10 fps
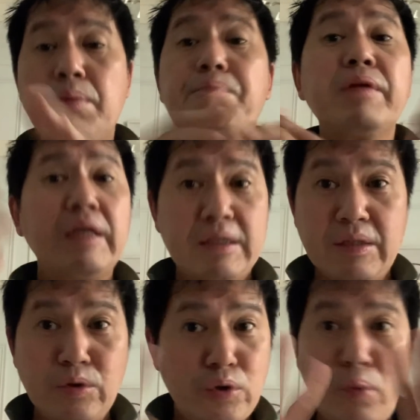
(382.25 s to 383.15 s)
Please
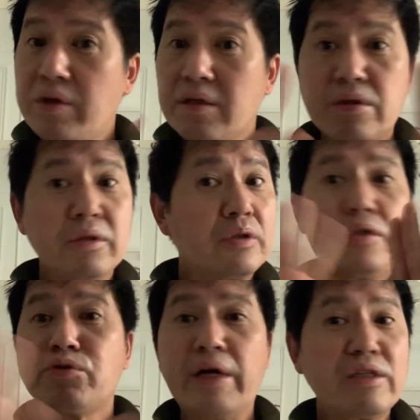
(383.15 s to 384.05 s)
don't consider
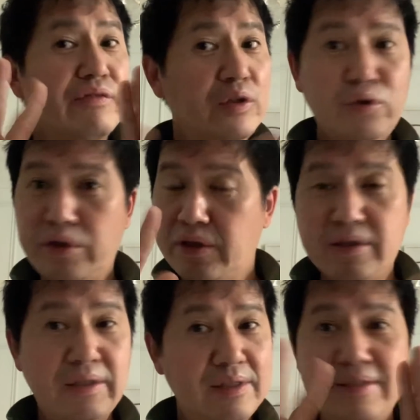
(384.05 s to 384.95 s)
transferring
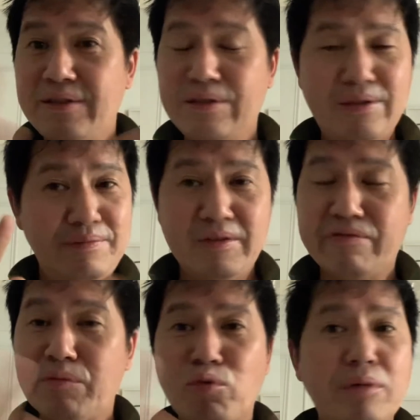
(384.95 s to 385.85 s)
shares
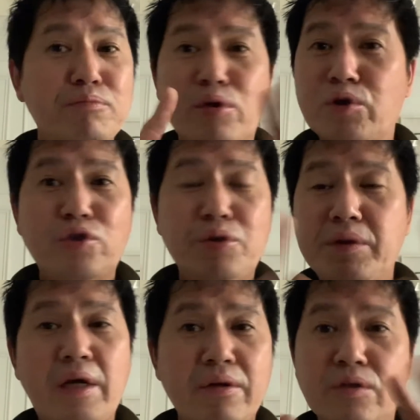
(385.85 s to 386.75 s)
from one brokerage to
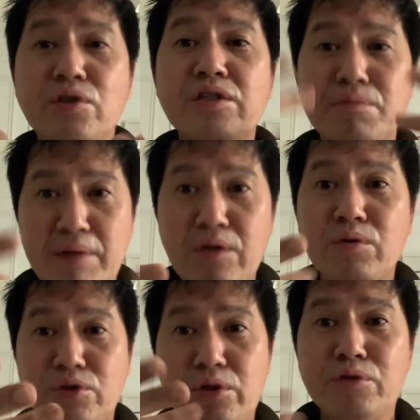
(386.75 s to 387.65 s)
another just to make
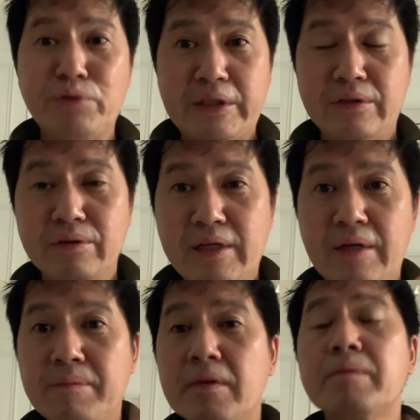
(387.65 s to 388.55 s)
your share real, okay?